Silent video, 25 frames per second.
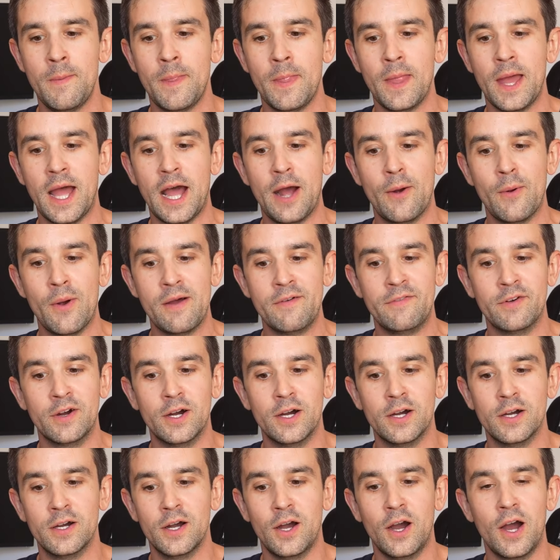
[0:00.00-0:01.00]

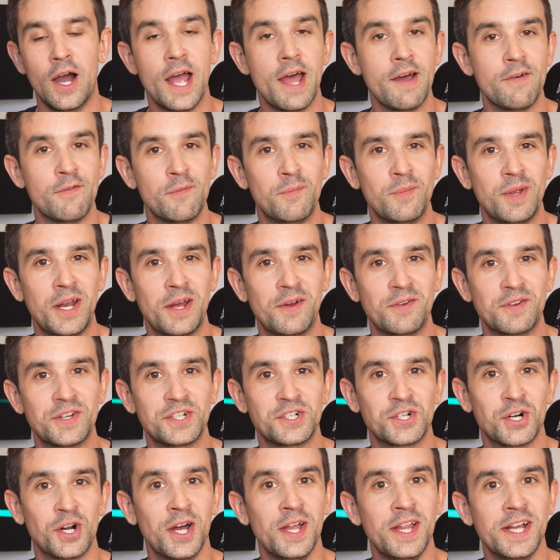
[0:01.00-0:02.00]
However, I haven't been able to
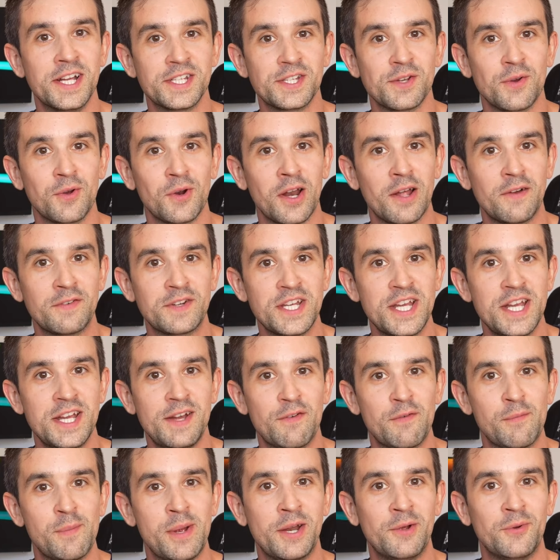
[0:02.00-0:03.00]
try this, so I'd love to hear
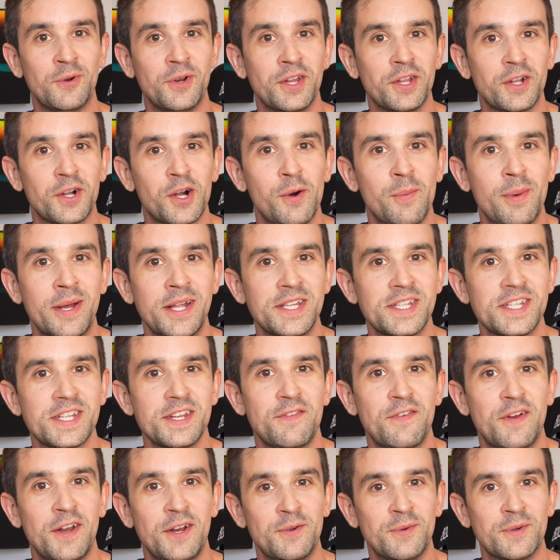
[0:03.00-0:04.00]
from anyone in the comments
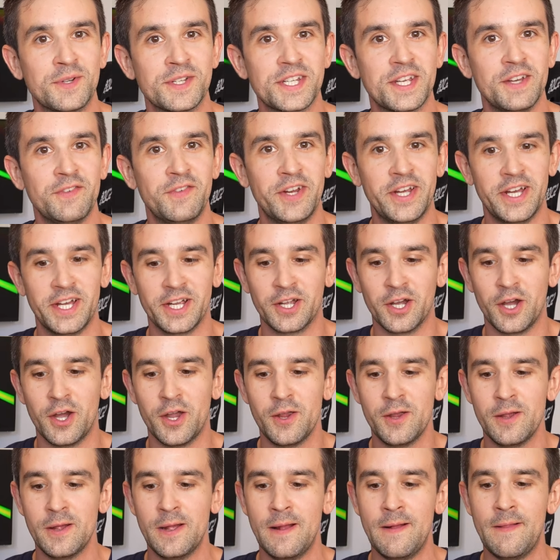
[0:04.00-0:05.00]
if anyone's given it a go.
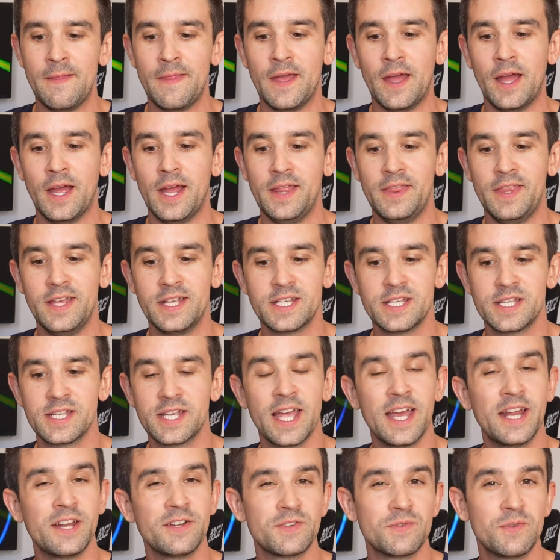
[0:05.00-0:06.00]
This is,
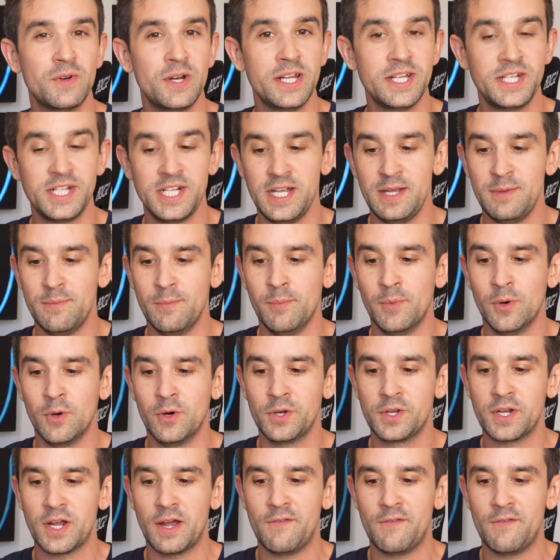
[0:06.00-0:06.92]
again, it's a really cheap mod.